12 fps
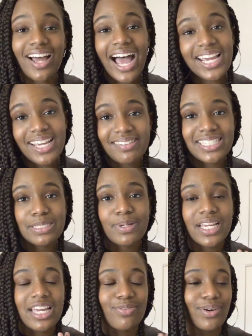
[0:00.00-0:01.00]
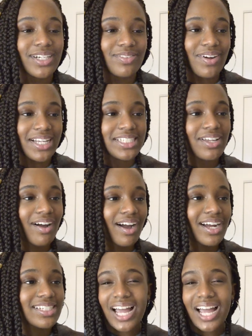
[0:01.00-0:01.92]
I gave this book a 4 out of 5 stars.